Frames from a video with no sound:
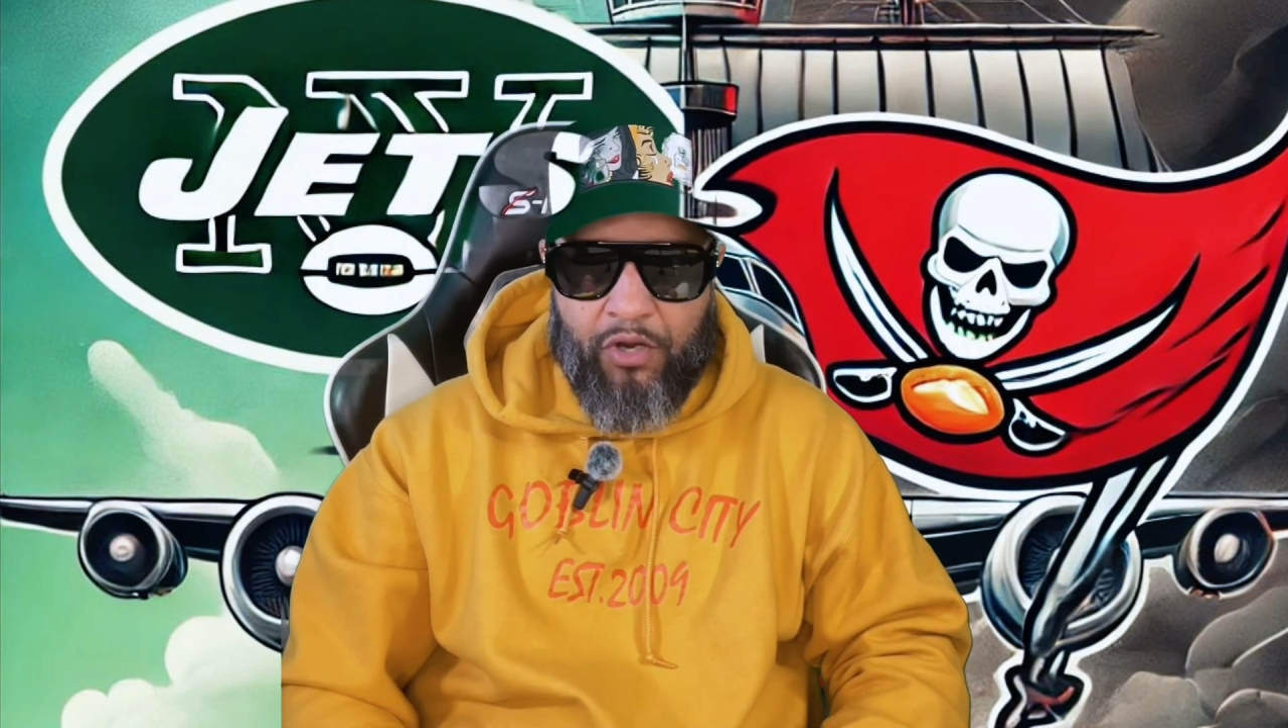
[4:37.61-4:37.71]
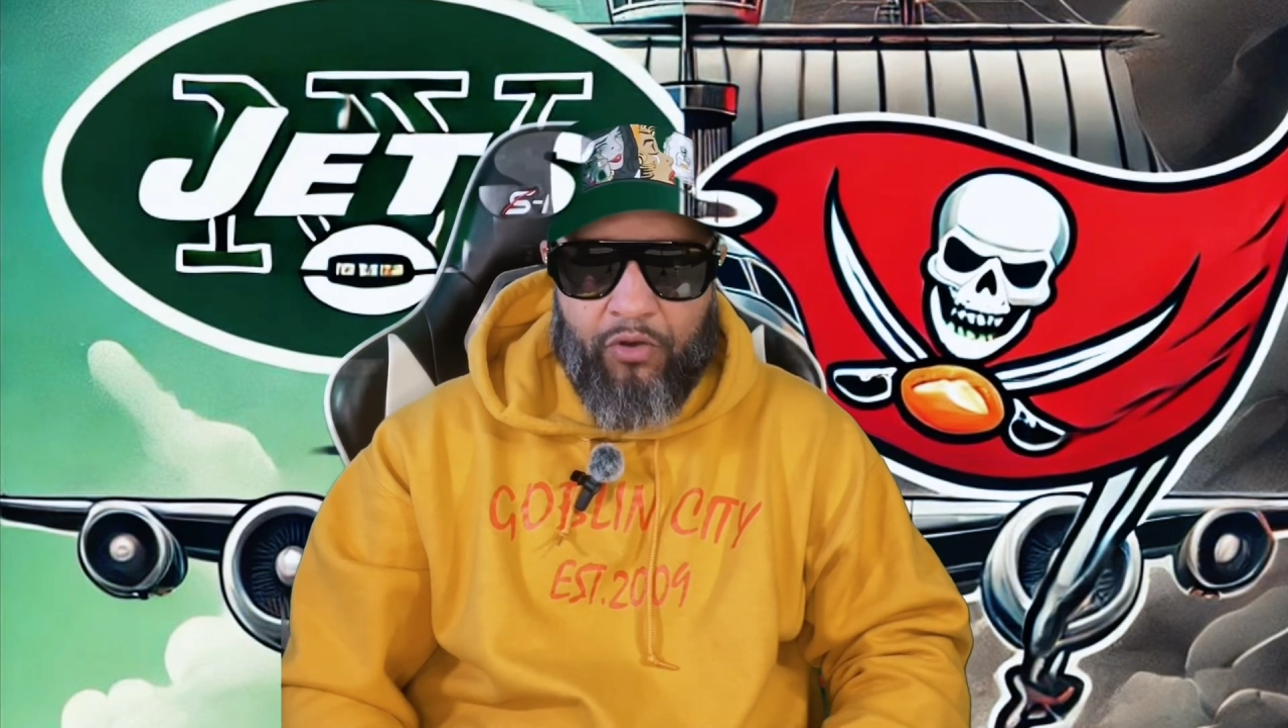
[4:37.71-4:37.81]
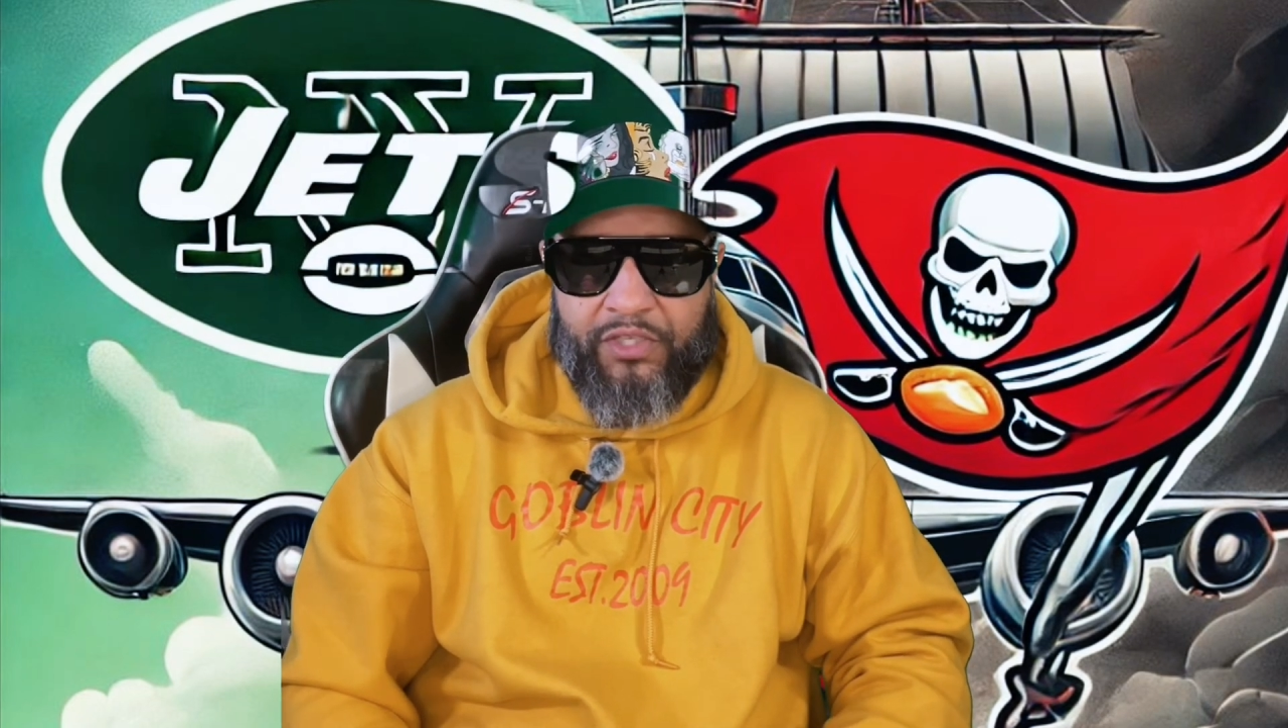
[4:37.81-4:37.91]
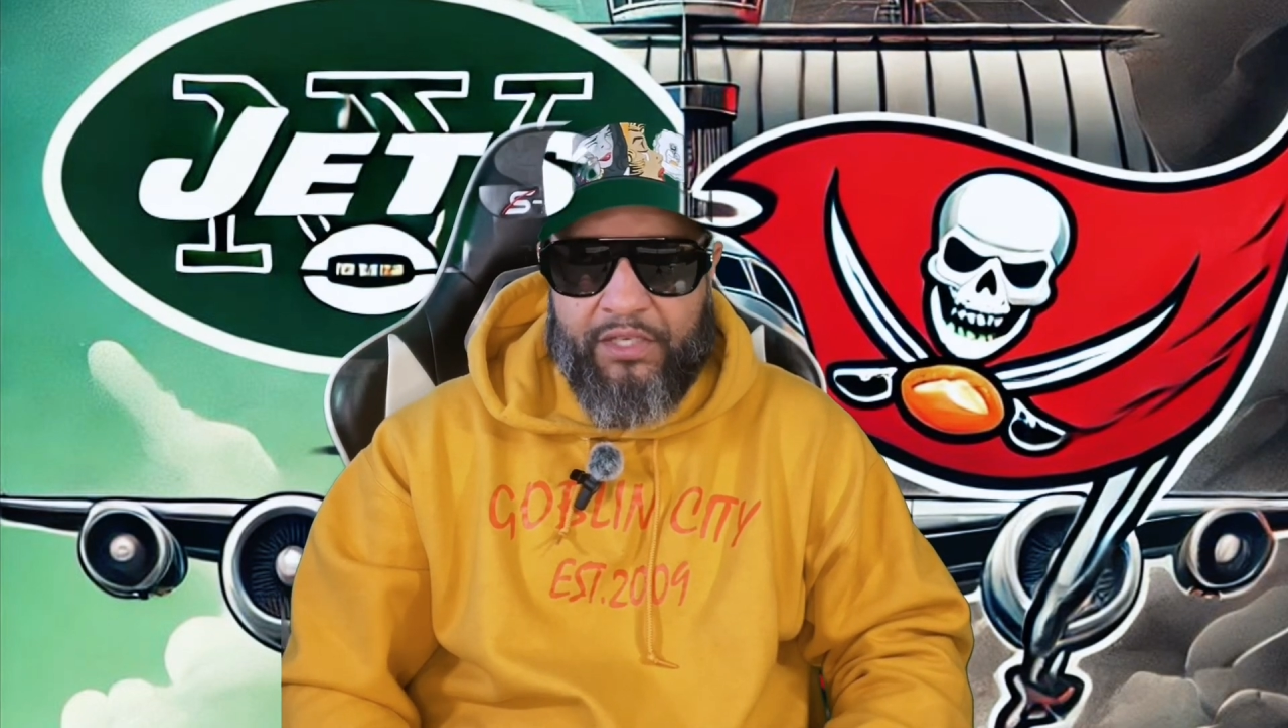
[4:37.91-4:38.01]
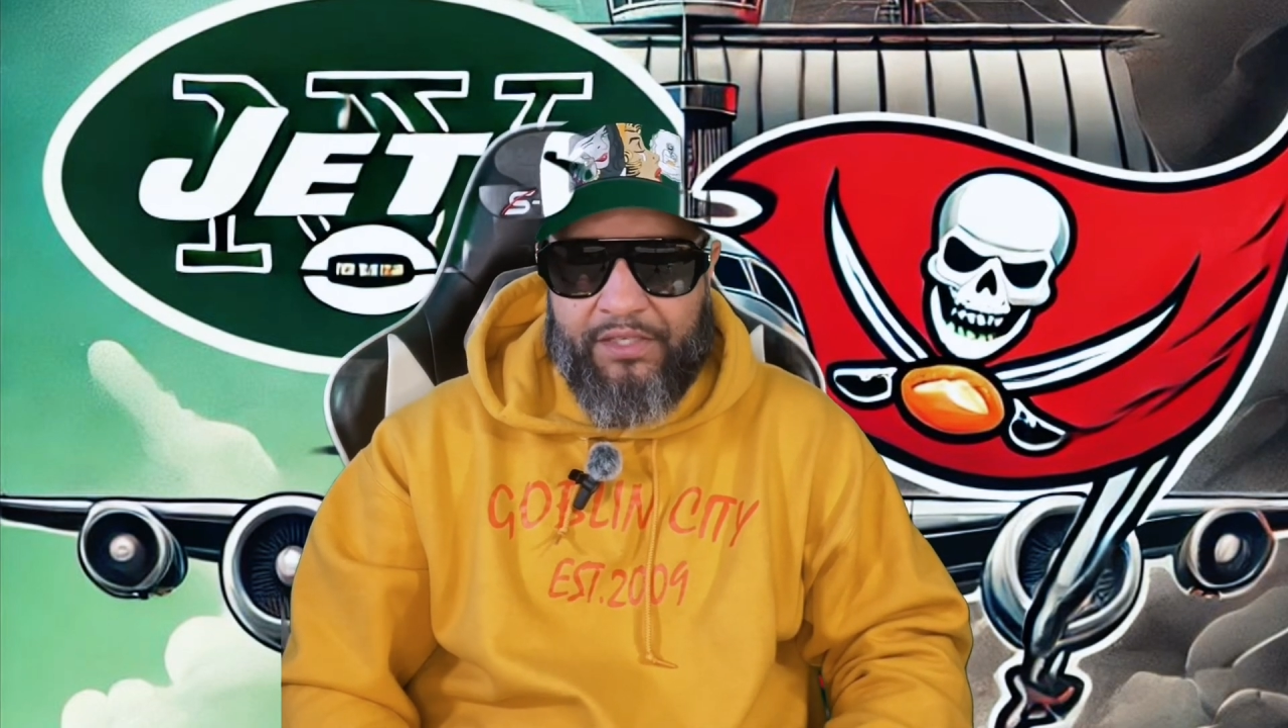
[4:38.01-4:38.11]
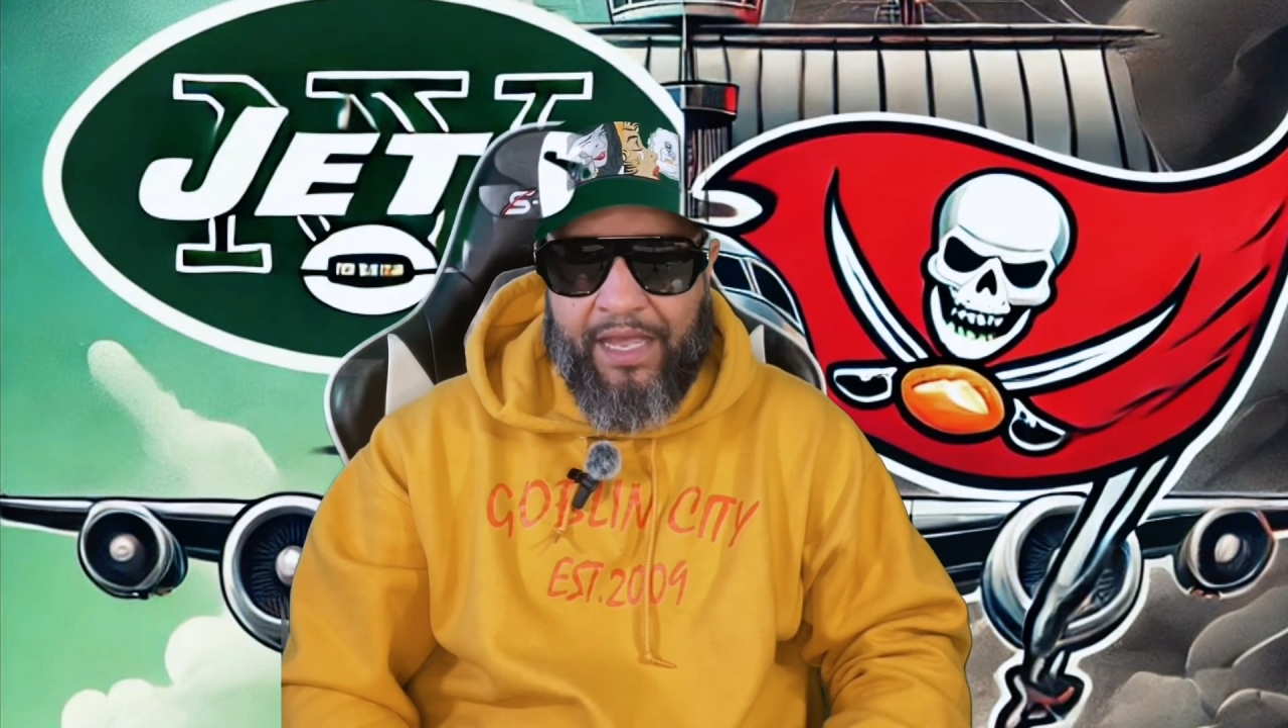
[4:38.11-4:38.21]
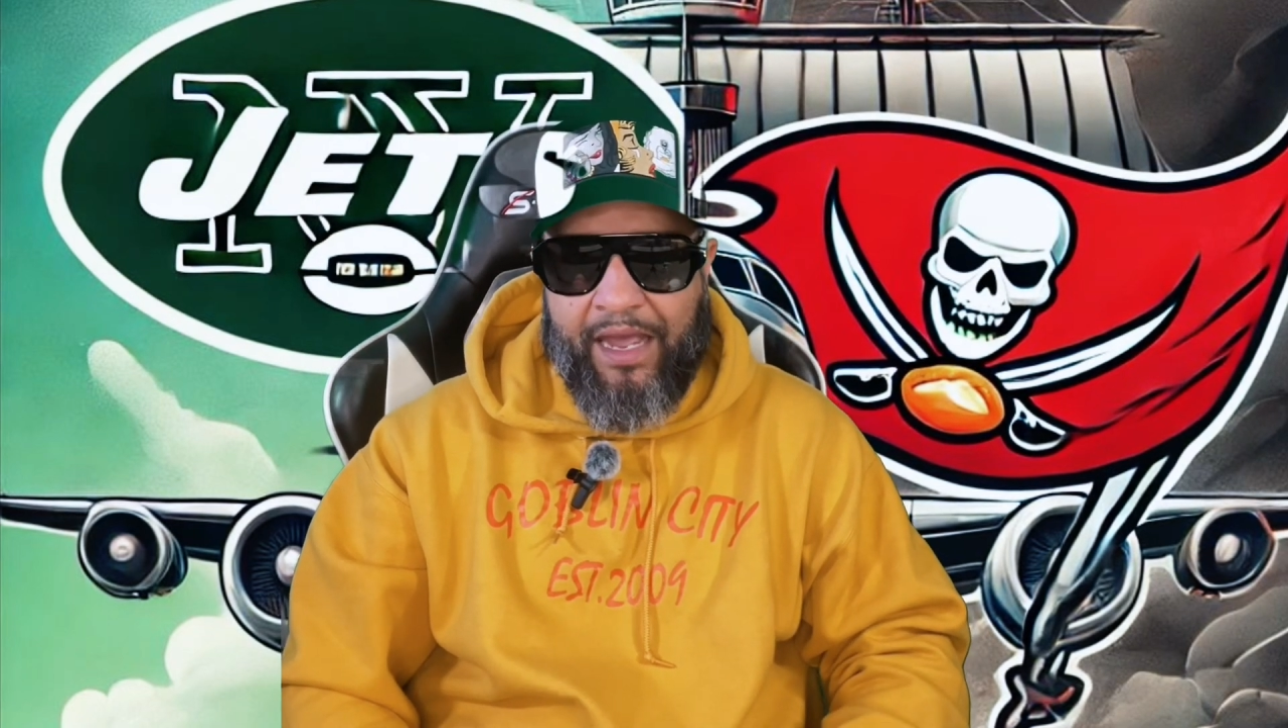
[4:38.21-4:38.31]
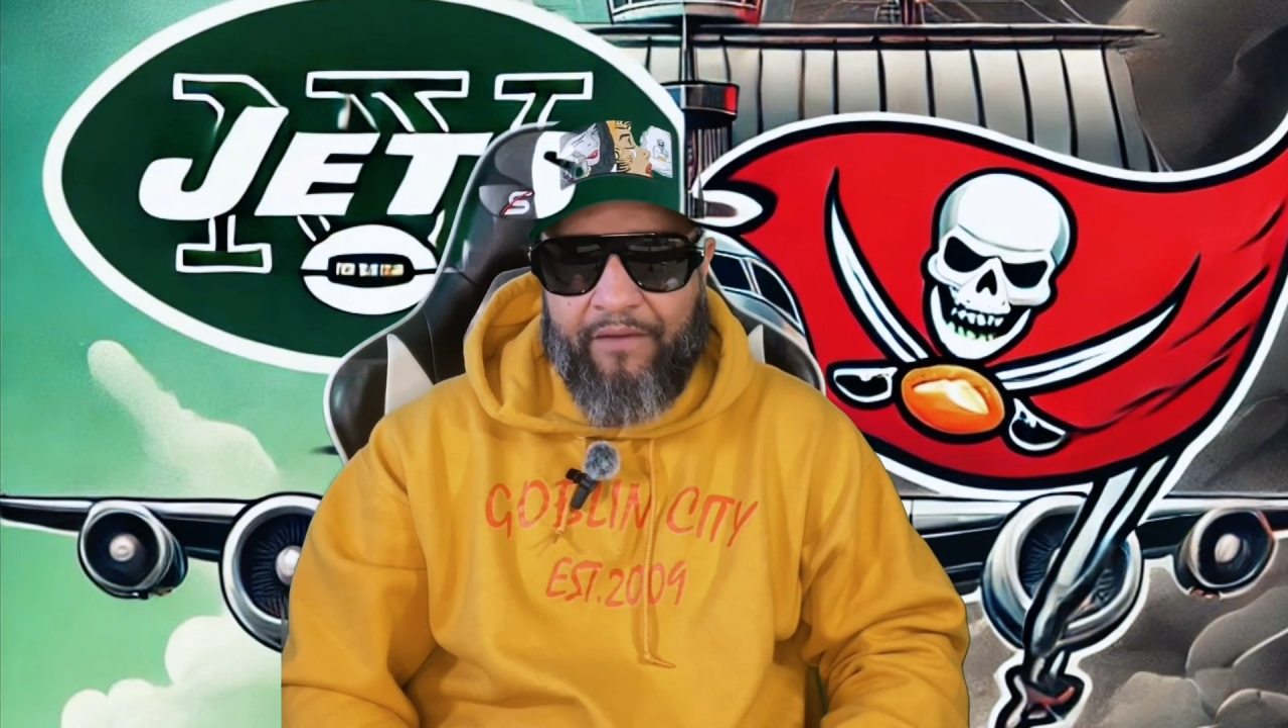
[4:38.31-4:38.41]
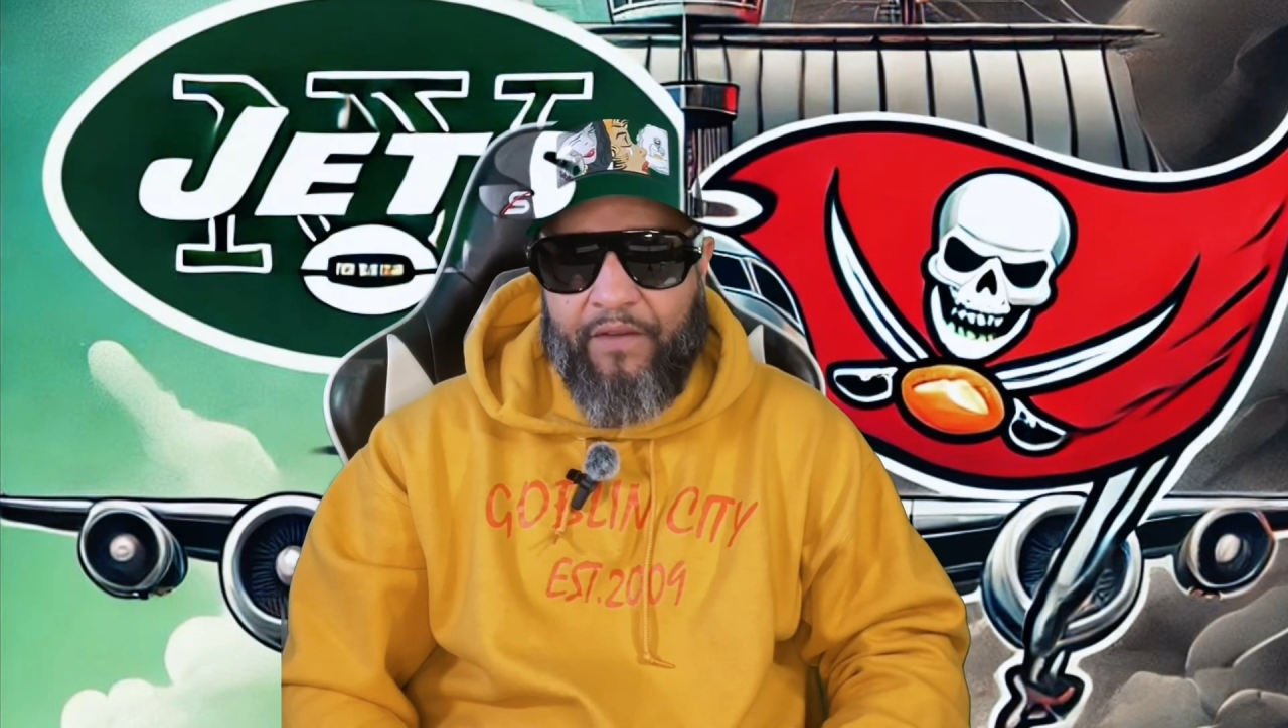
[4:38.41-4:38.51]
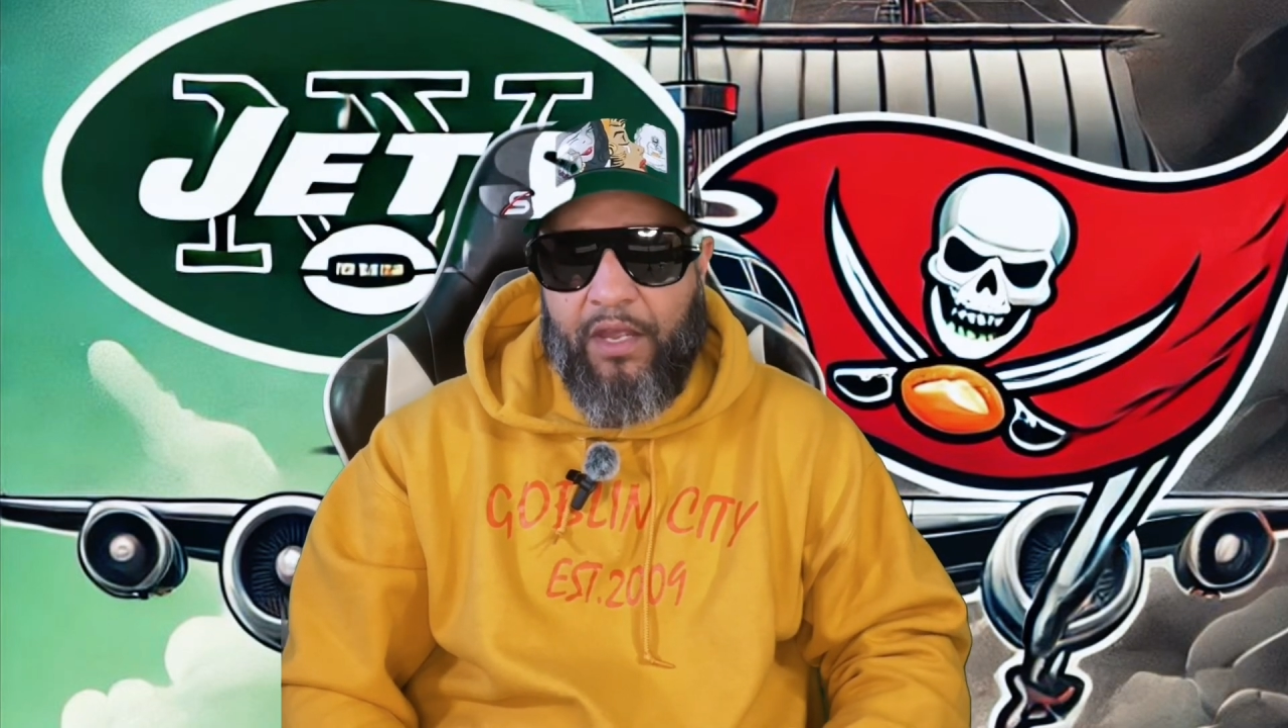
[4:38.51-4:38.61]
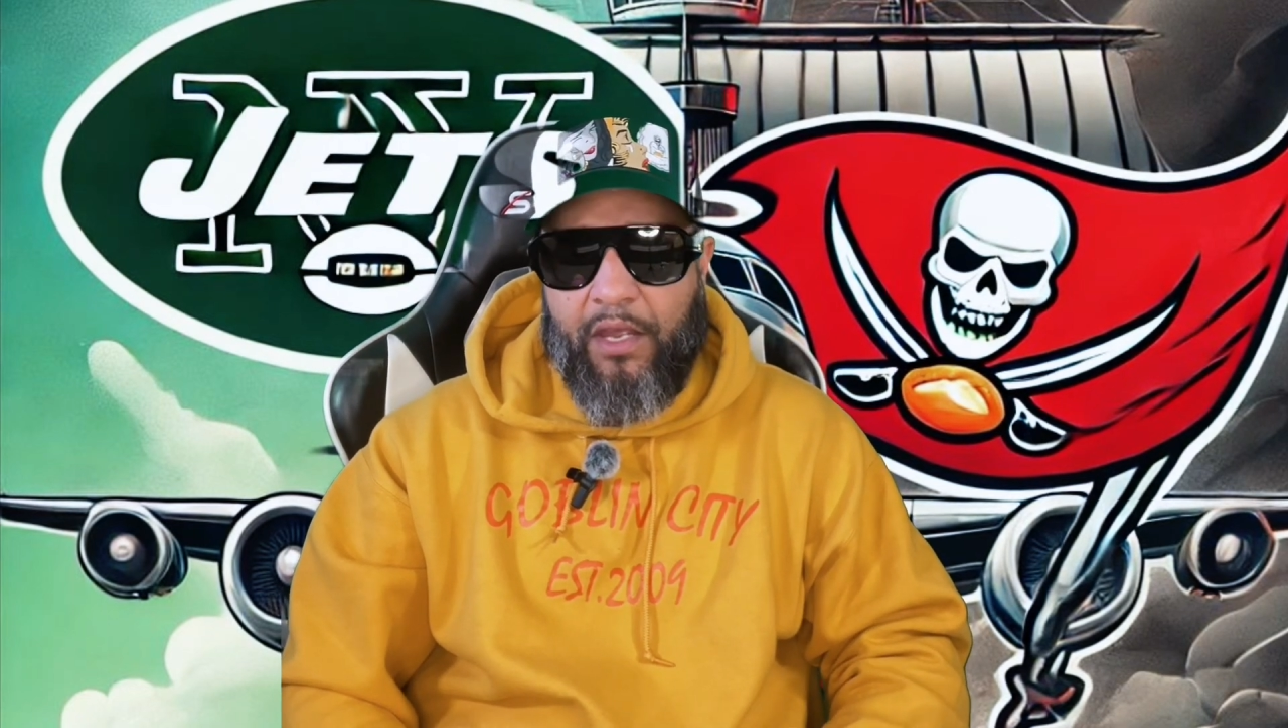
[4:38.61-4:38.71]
coaching staff.